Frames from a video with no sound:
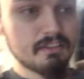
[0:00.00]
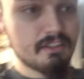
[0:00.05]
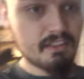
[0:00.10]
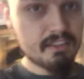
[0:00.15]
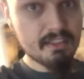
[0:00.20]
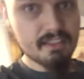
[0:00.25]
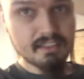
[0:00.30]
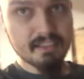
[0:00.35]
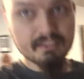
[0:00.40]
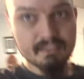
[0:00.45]

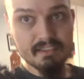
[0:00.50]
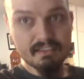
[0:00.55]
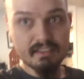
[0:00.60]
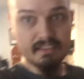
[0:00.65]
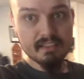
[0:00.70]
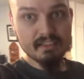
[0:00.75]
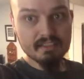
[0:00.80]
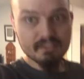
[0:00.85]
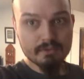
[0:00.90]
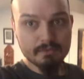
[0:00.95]
on this,
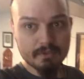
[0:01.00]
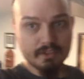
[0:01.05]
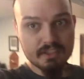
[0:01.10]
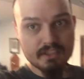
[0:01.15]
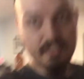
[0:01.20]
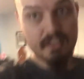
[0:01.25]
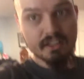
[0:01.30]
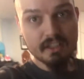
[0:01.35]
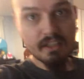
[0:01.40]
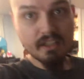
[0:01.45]
this
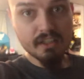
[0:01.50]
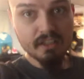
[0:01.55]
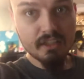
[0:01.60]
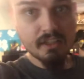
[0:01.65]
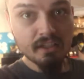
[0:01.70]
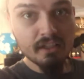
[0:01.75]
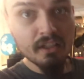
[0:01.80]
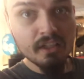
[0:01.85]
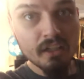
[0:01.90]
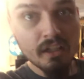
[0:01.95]

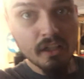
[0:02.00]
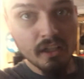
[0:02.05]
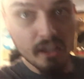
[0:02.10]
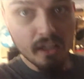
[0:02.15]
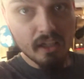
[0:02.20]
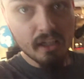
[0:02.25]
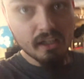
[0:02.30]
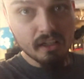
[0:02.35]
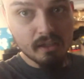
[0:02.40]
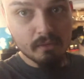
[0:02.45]
return
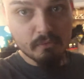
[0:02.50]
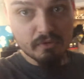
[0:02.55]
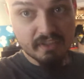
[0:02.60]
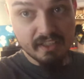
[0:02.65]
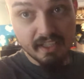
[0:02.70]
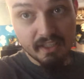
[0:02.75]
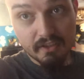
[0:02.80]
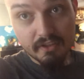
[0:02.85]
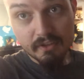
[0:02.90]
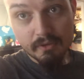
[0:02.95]

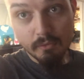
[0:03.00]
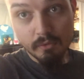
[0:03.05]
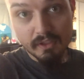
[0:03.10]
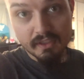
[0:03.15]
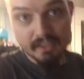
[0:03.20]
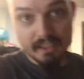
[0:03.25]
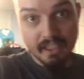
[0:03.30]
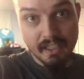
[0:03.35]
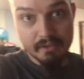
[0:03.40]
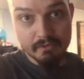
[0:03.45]
was actually one that I